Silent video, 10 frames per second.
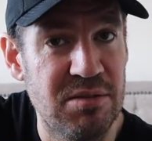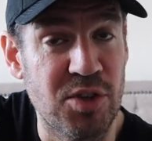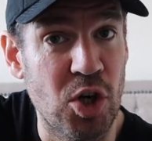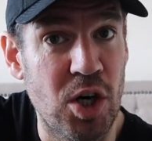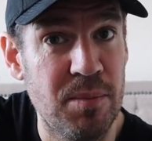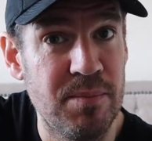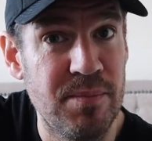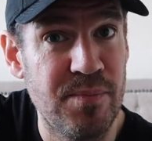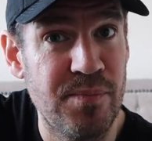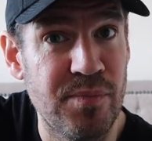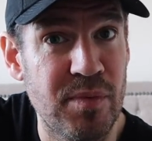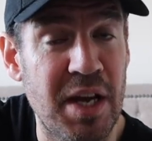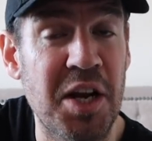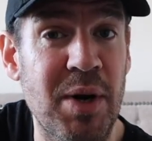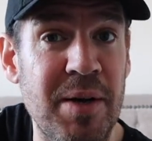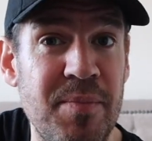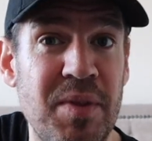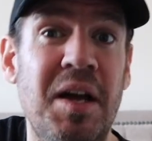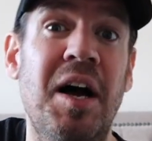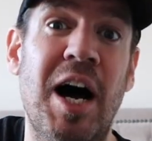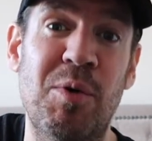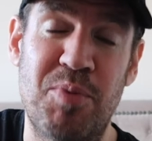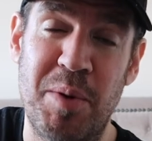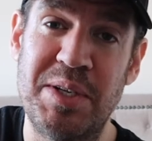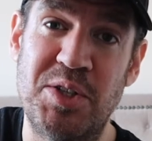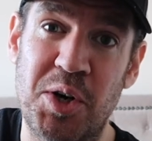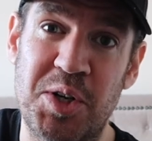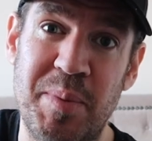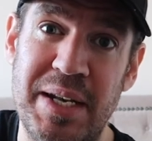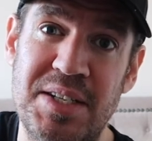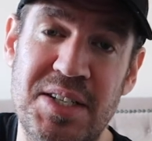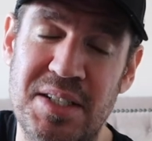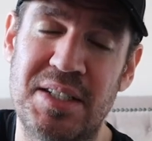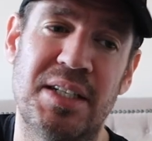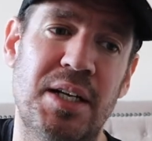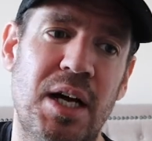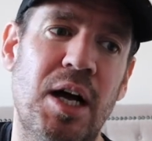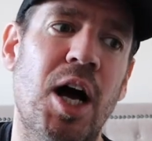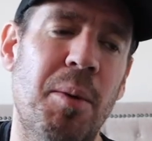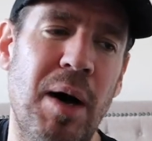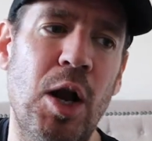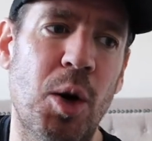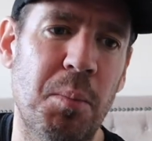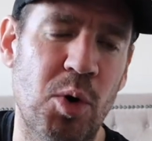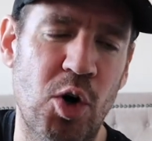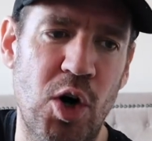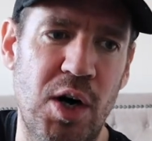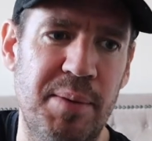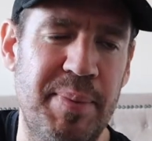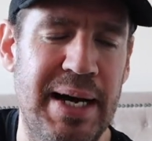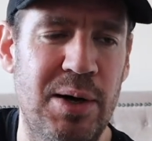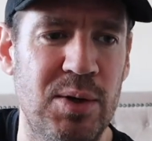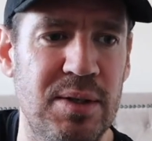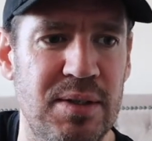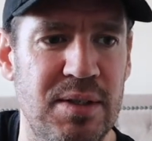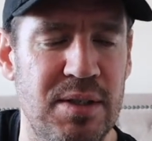Forgot. Anyway, I will probably document a lot more about